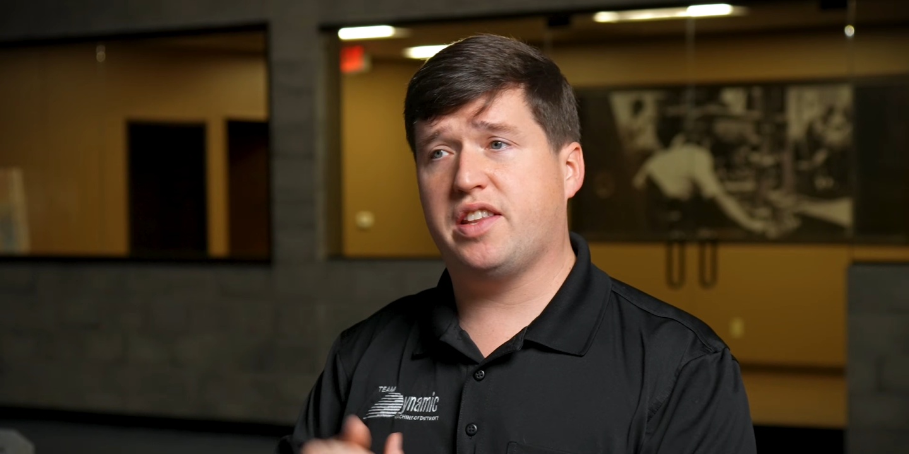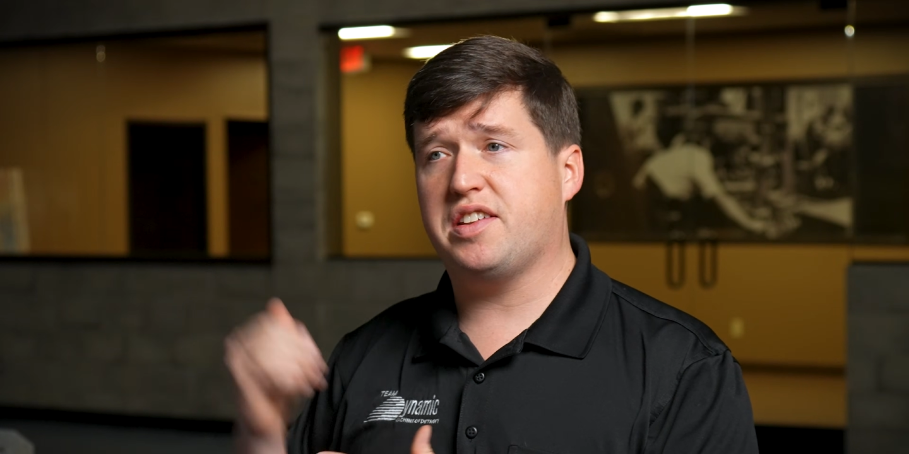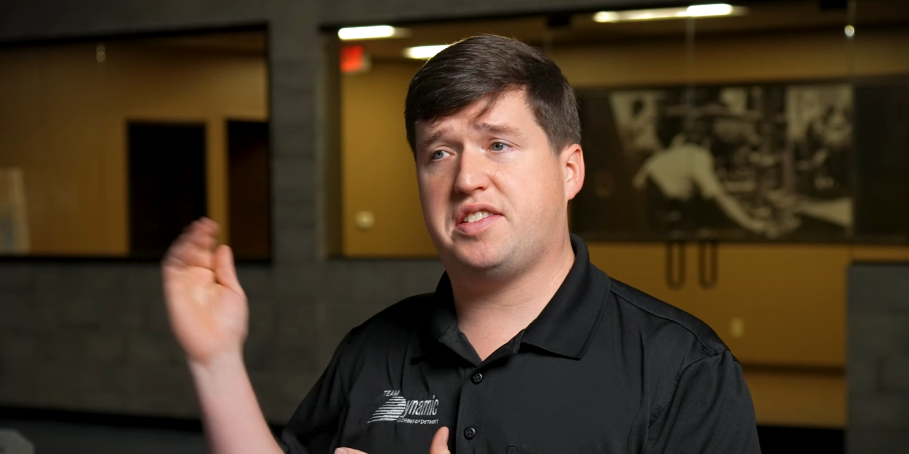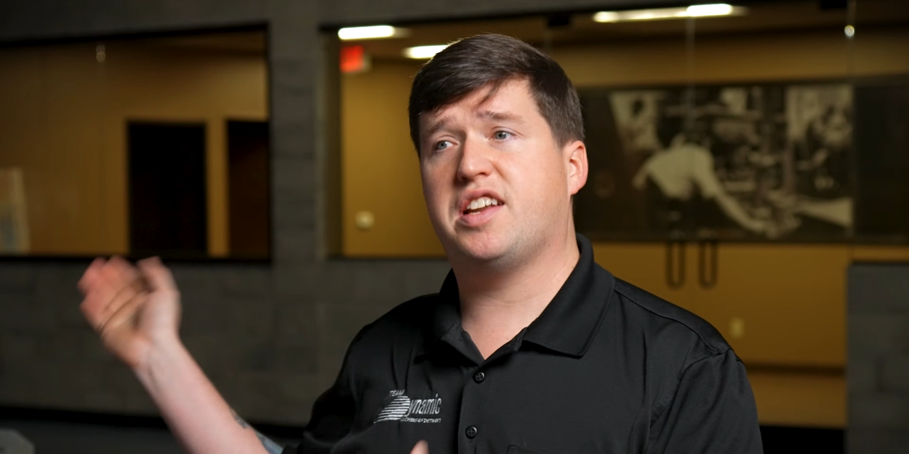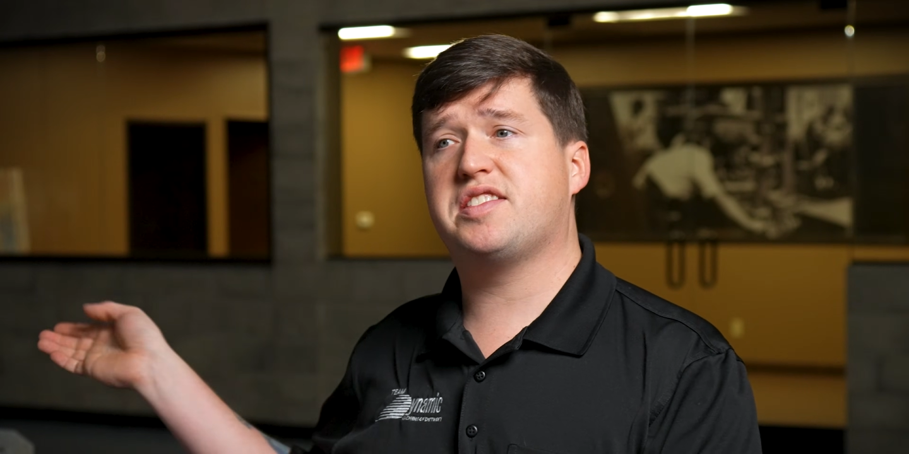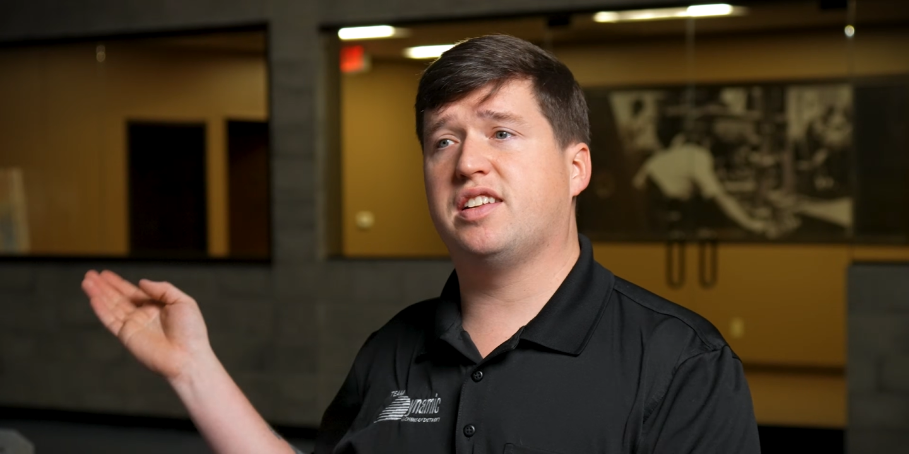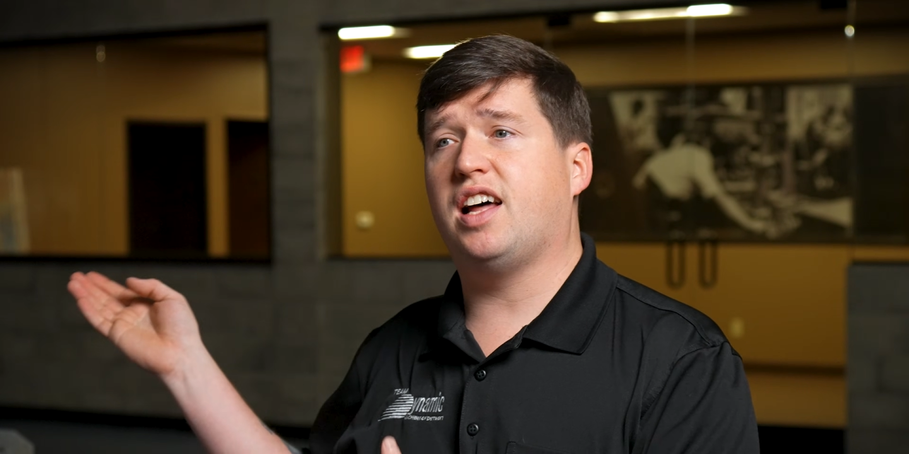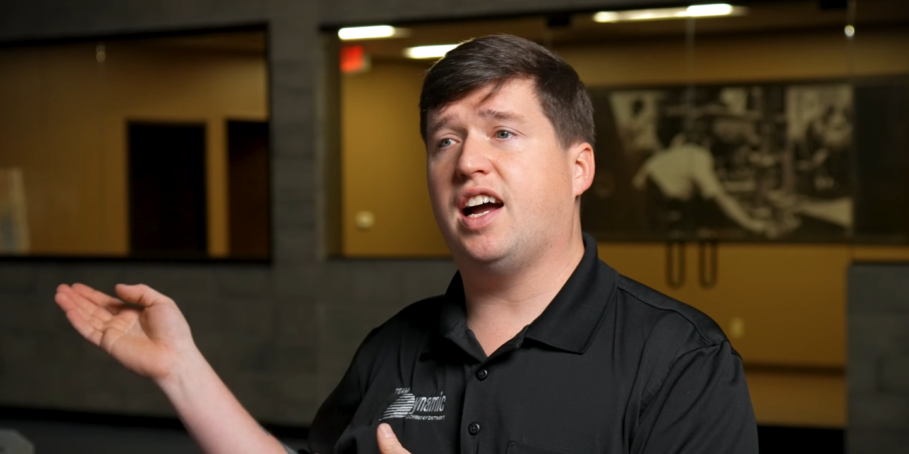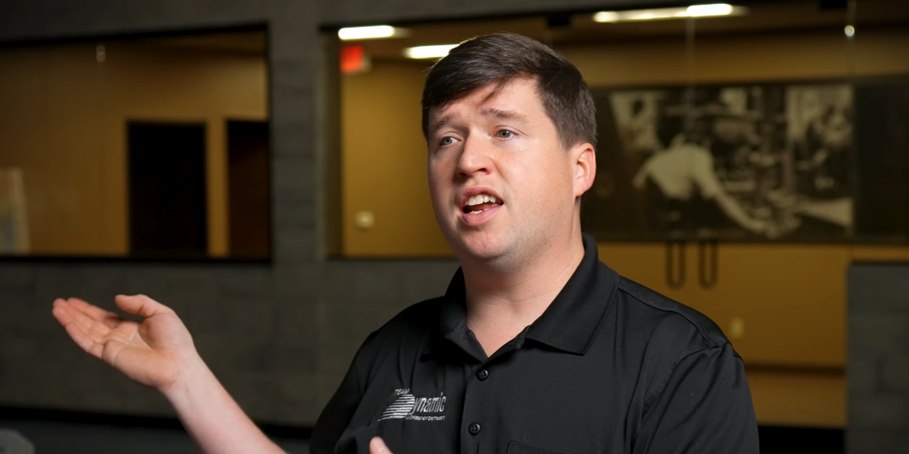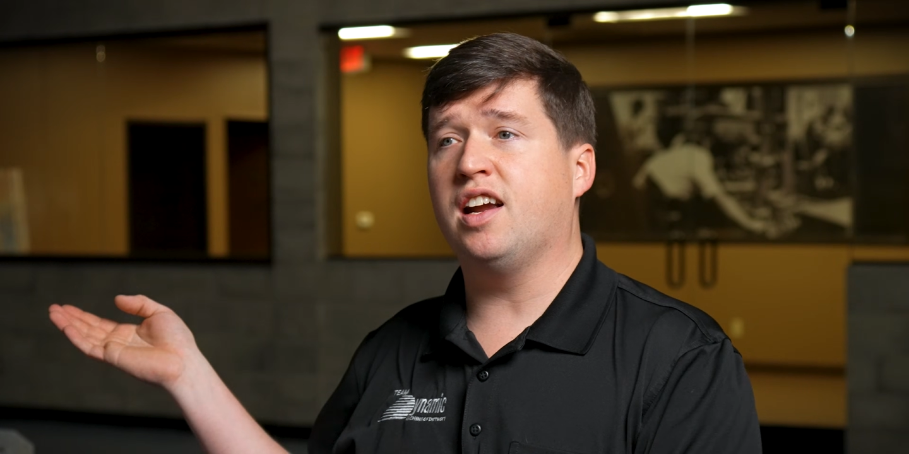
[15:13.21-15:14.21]
on the citizen
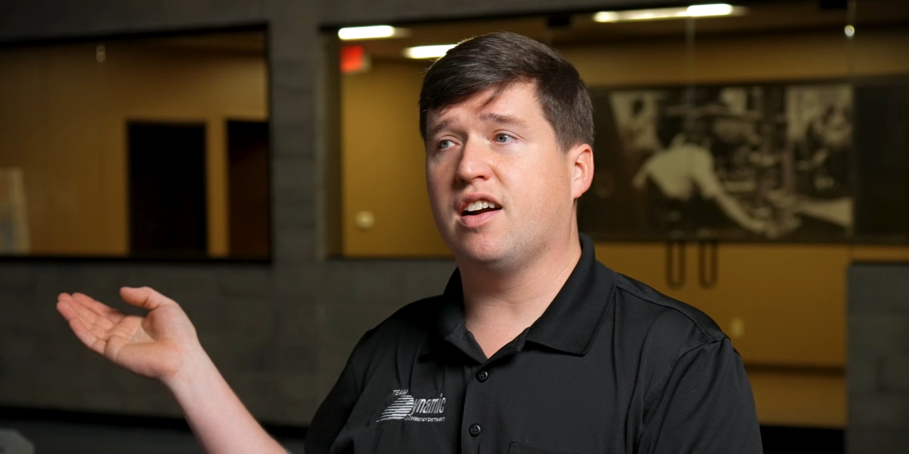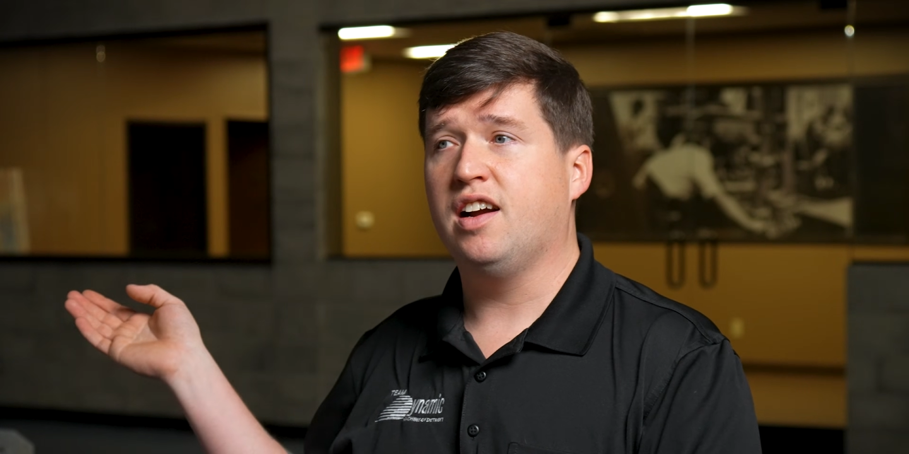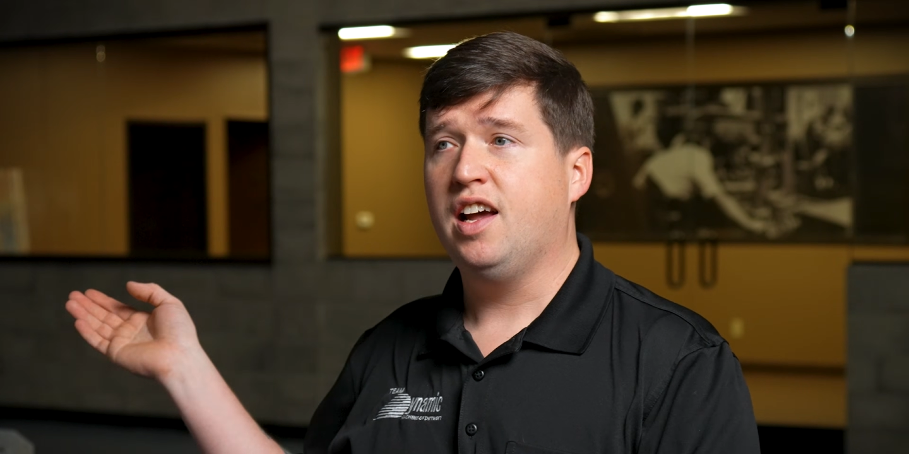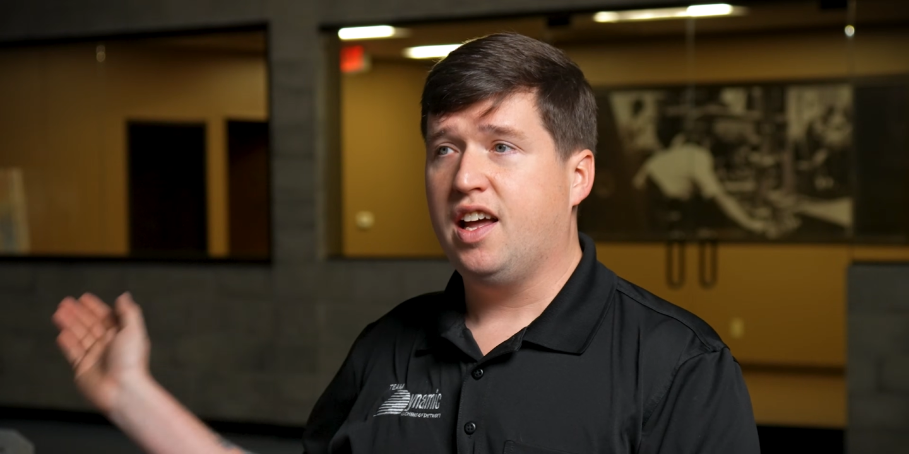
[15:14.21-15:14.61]
line here.